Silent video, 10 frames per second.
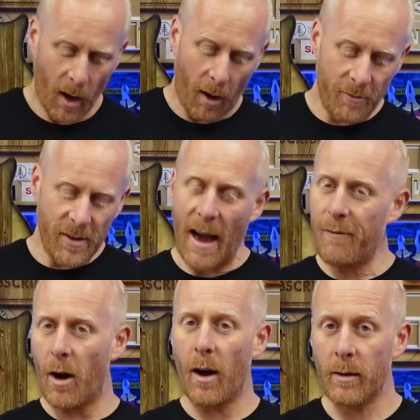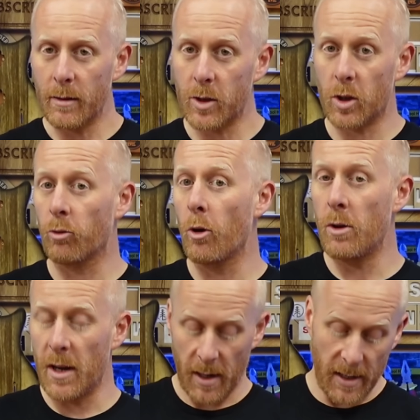I've never
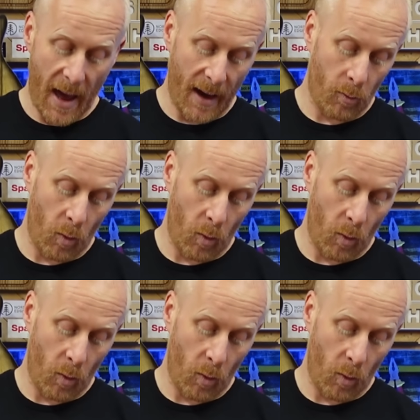screwed in a neck